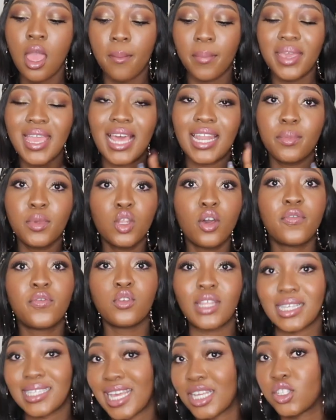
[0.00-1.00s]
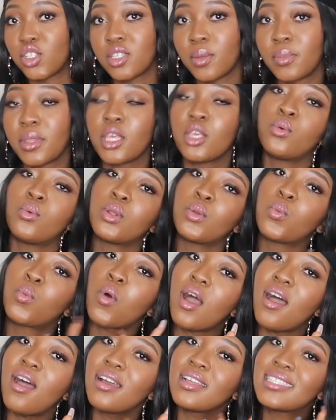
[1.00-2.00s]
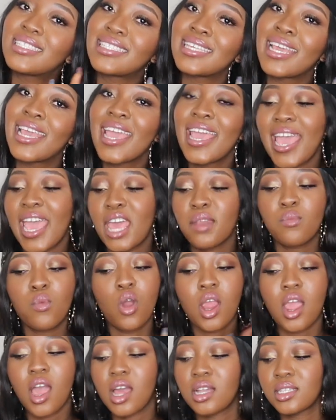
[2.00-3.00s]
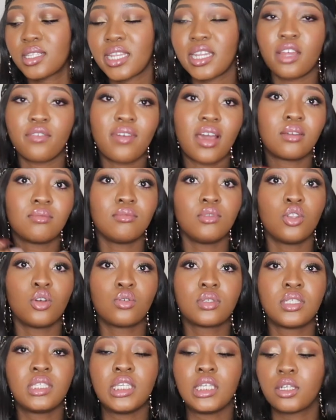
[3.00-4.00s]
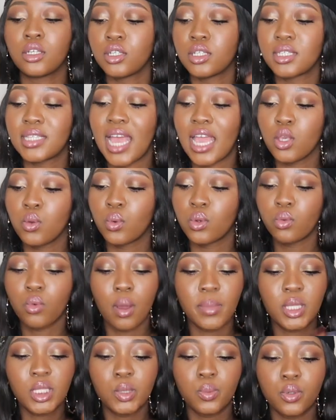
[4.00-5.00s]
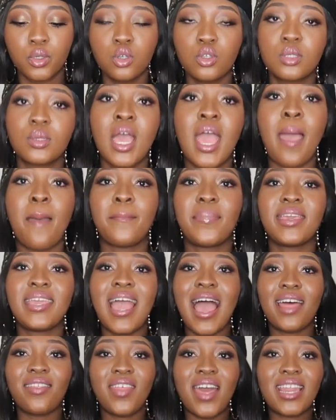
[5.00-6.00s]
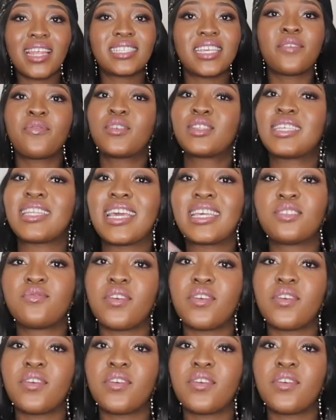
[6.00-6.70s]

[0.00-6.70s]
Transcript: But yeah, let me know if that's actually something you would want, and more content around, you know, sneakers that you would want me to produce. But yeah, that is it for today's